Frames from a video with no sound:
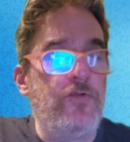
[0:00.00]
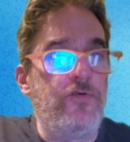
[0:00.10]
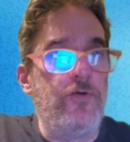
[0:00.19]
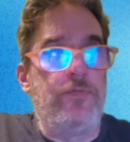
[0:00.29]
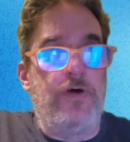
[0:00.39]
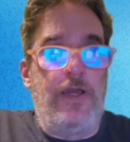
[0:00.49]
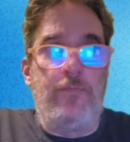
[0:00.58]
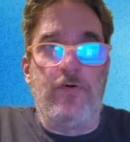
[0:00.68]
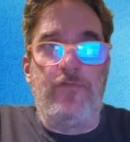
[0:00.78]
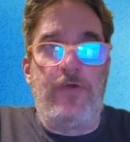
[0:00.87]
soup,
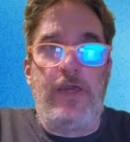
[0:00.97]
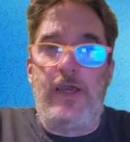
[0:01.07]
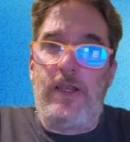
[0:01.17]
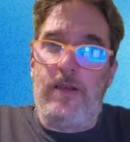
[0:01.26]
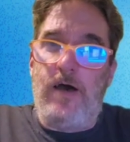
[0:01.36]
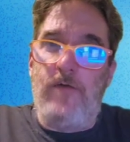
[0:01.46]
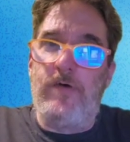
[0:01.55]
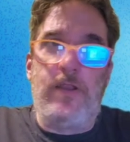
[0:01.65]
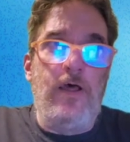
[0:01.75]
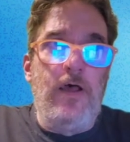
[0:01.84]
labeled vegan. Love
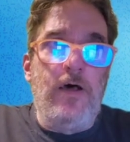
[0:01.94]
it.